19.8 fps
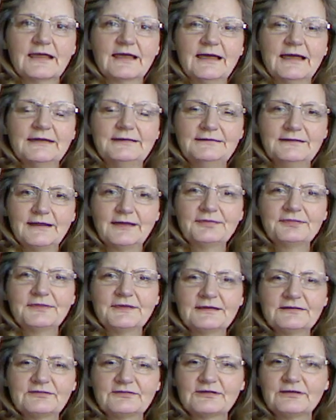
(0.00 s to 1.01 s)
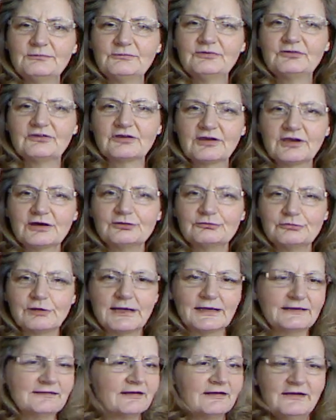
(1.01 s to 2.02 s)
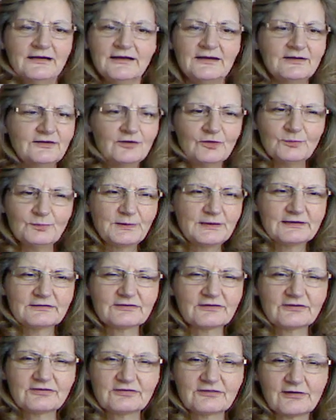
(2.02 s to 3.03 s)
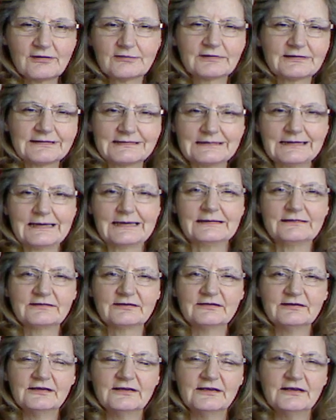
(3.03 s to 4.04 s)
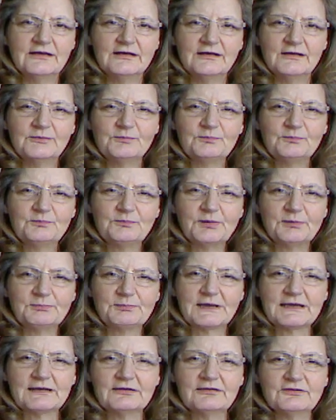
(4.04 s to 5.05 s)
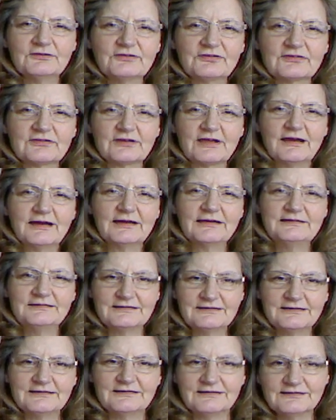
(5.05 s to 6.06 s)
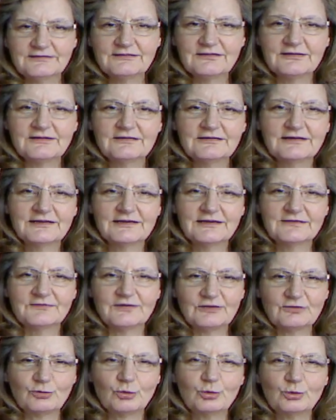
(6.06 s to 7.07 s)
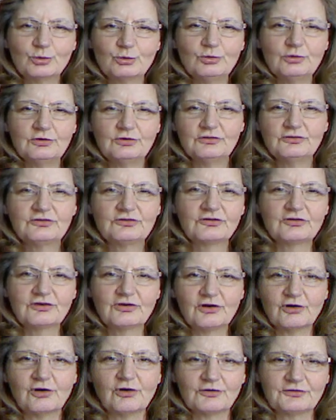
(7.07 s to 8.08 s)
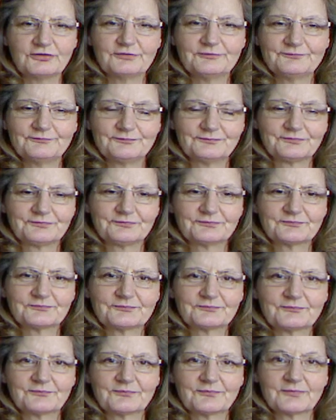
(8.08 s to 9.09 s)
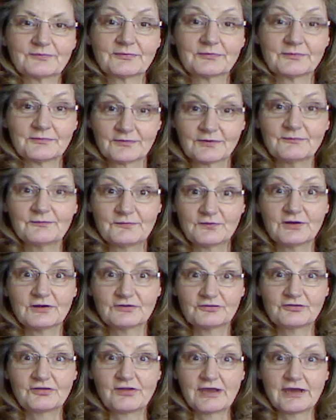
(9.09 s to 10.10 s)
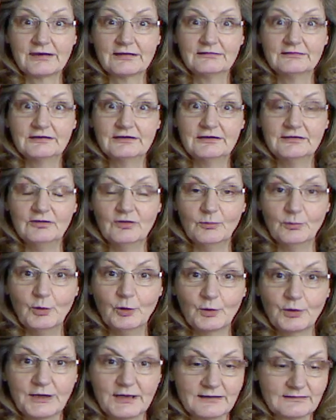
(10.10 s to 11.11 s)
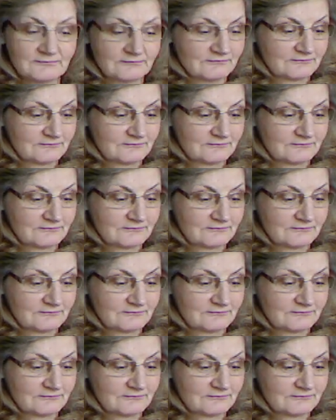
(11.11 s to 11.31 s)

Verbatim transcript: And nothing seems to go right. Not because I started late, but because I didn't give it all to God first thing in the morning.